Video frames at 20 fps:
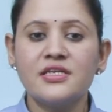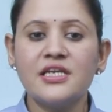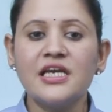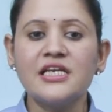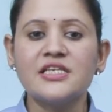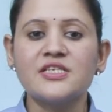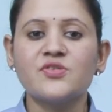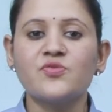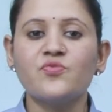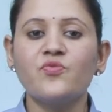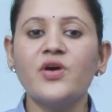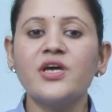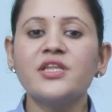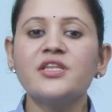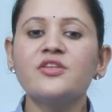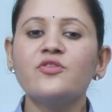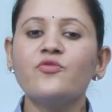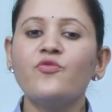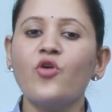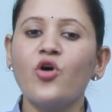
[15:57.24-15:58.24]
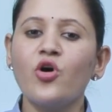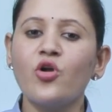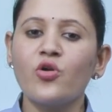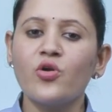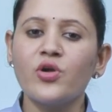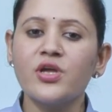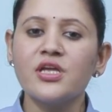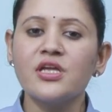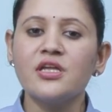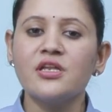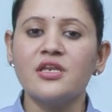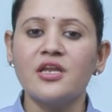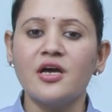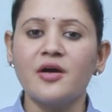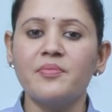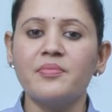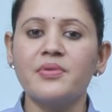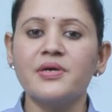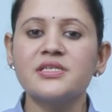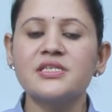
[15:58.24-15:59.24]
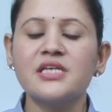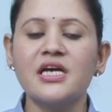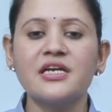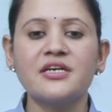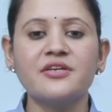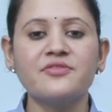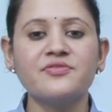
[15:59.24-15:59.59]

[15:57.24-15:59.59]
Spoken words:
Test whether the following numbers are